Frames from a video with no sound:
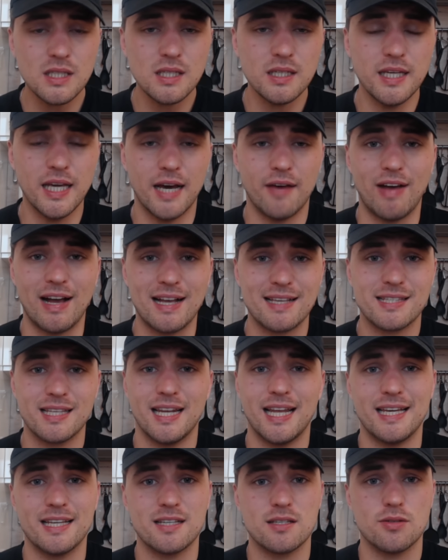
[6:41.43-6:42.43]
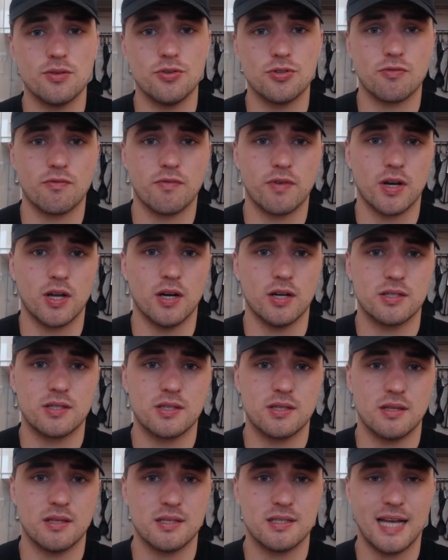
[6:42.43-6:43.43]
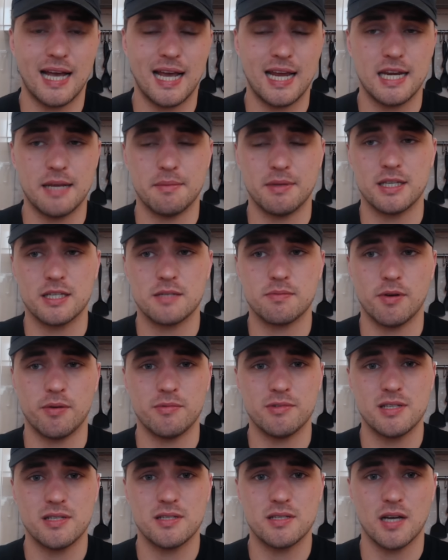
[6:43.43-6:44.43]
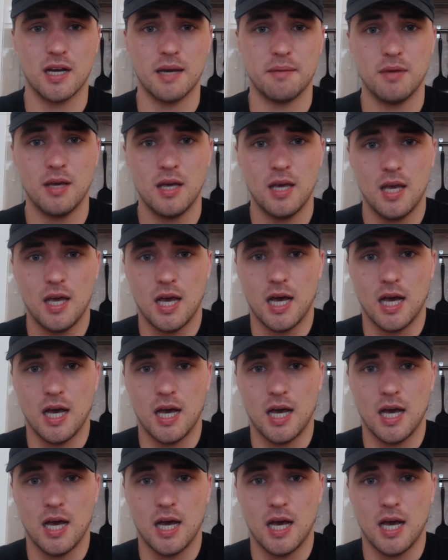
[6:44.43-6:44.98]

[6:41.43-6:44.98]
Yeah, that's the latest news with regards to the stadium at this moment in time.